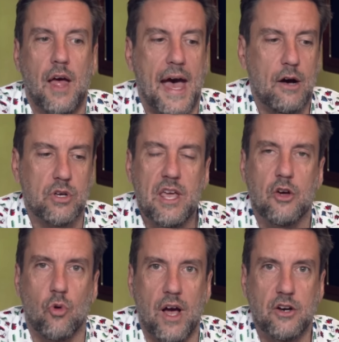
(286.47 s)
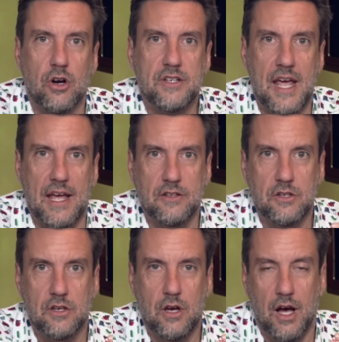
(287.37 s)
OutKick writer Dan
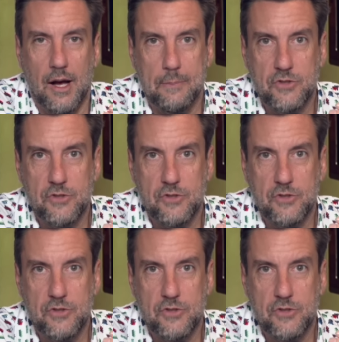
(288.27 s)
uh,